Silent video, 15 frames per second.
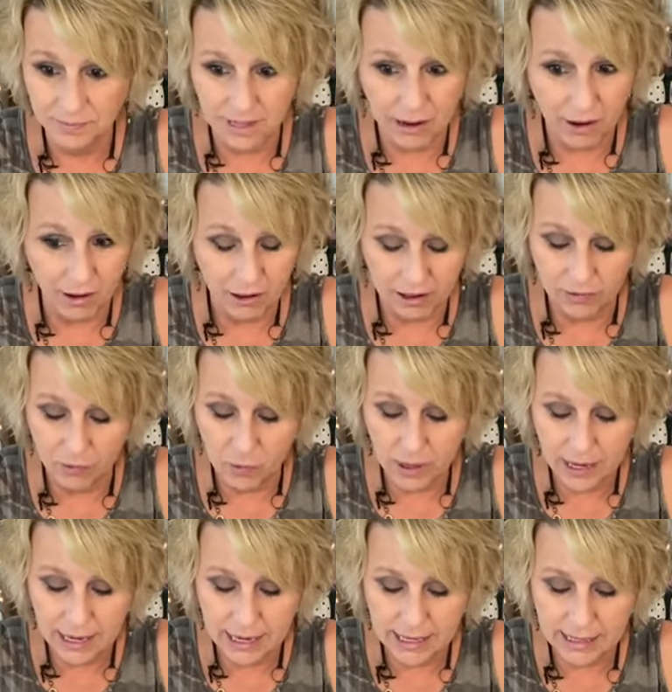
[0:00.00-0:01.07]
Y'all, if
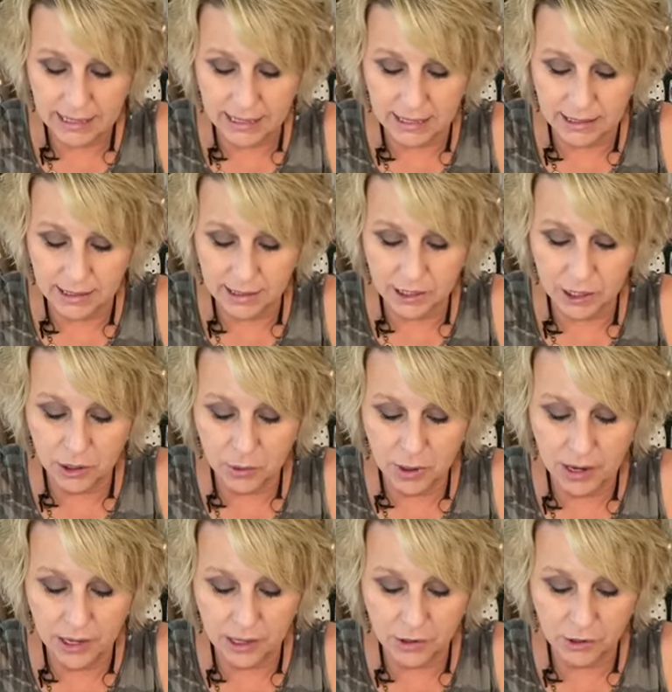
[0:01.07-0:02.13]
we get to
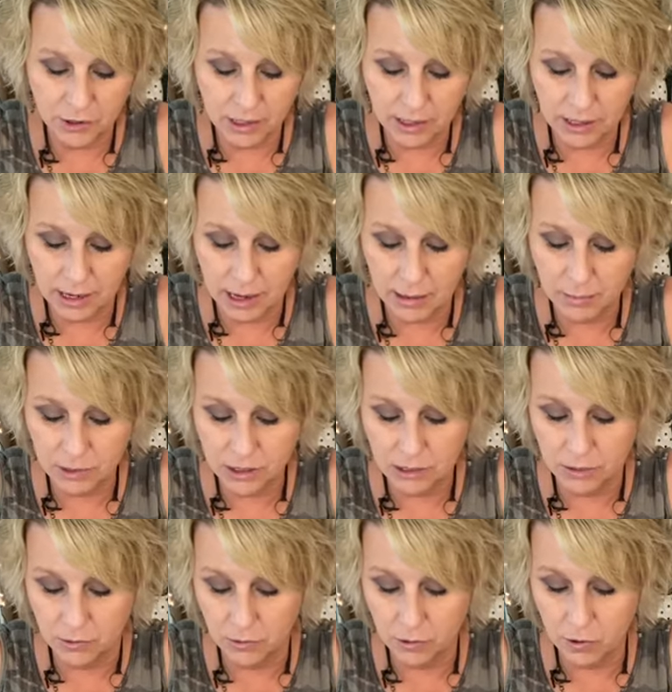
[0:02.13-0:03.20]
200, I'm
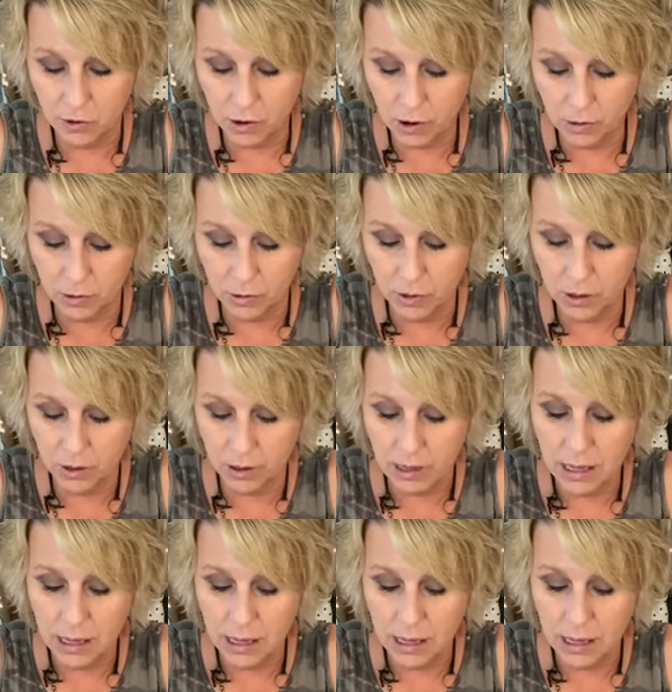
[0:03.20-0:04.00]
just gonna croak.